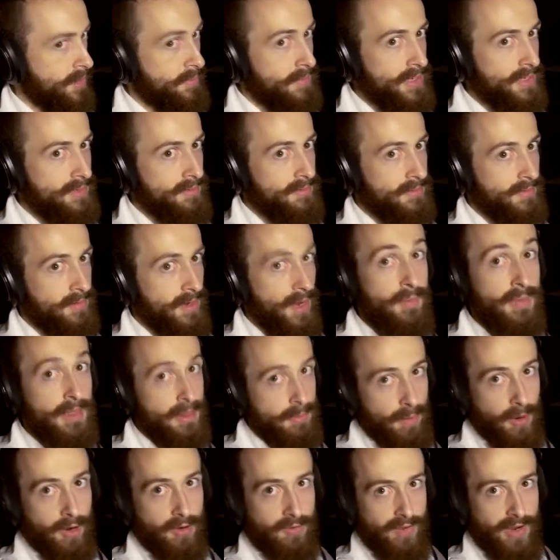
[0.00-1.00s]
I mean, I mean
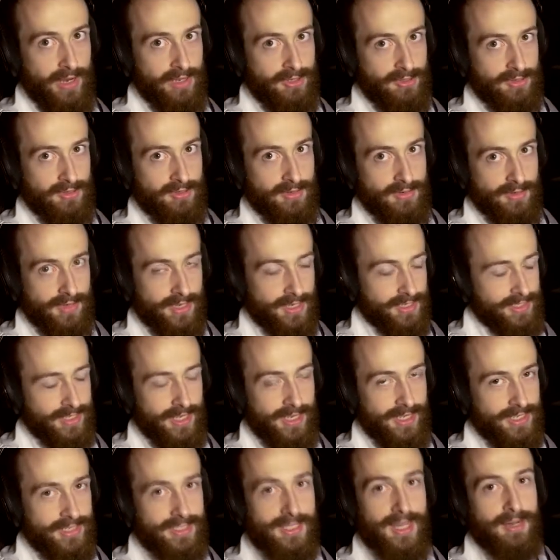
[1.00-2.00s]
the park ranger. He's
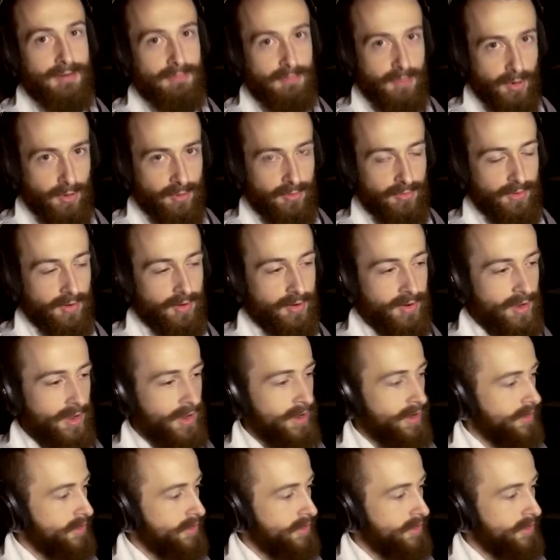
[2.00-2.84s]
not he's not a murderer.